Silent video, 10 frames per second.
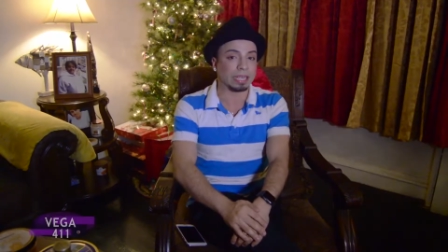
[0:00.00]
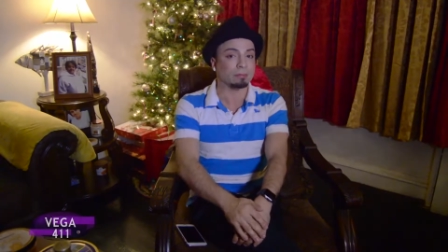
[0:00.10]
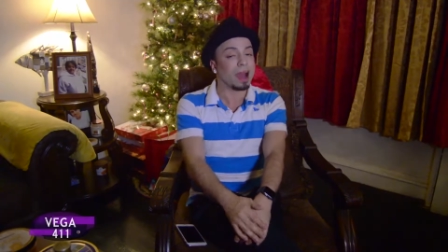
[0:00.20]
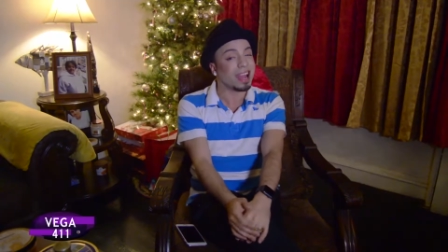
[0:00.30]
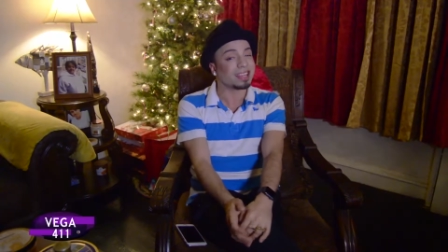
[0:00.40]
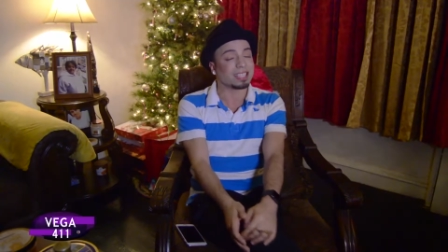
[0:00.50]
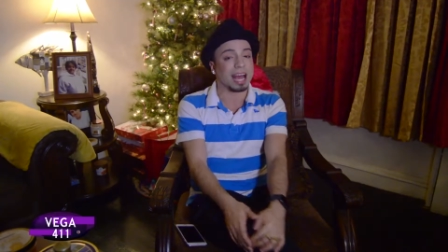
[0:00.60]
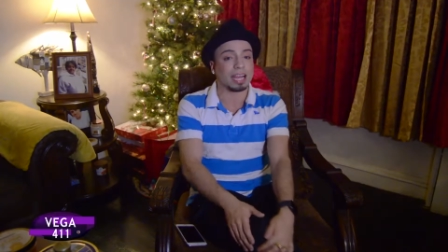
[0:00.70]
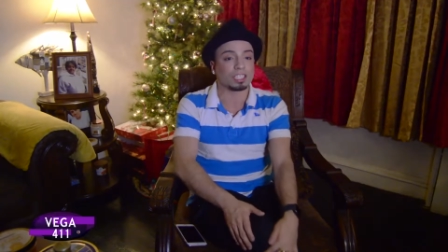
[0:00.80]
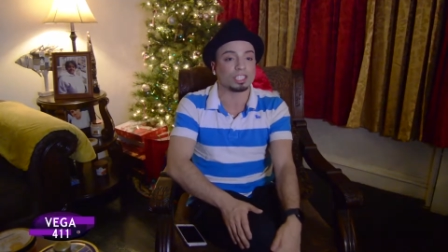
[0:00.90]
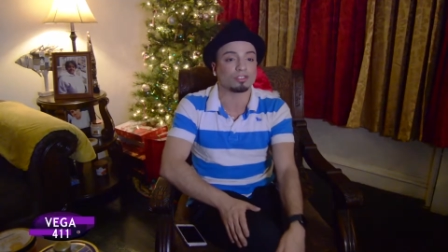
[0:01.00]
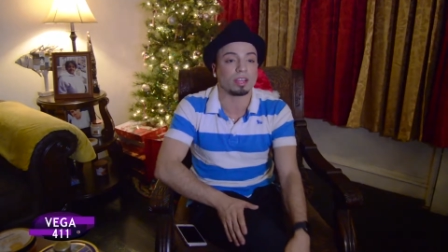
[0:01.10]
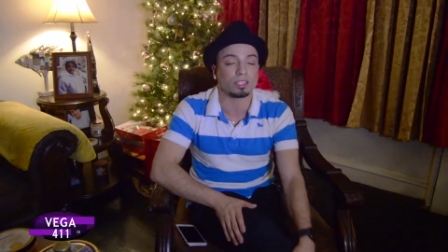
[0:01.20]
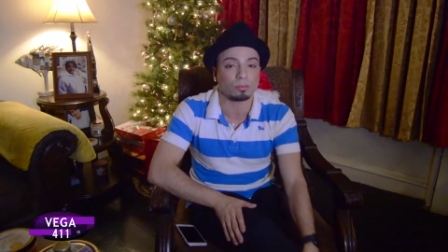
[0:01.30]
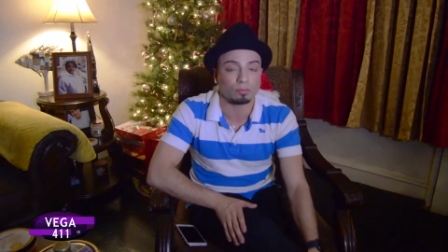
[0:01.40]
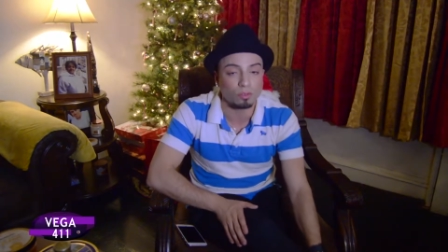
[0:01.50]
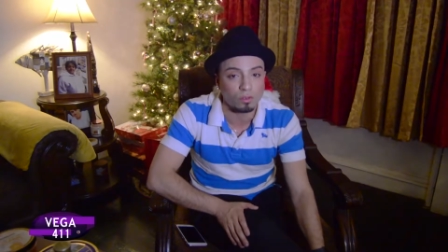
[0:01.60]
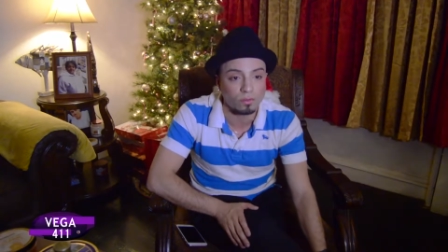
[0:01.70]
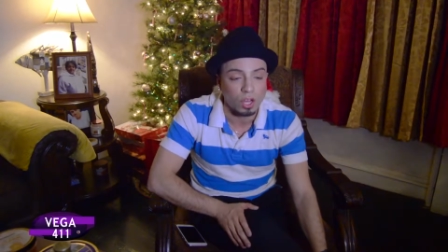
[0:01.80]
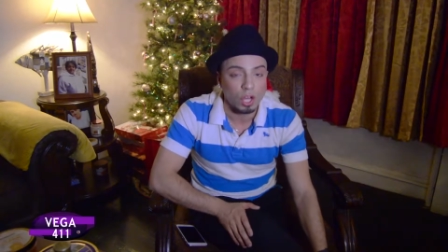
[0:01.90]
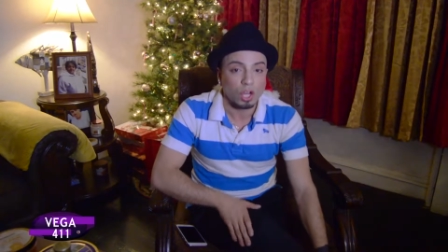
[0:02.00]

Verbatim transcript: in maya's eyes she tries to prove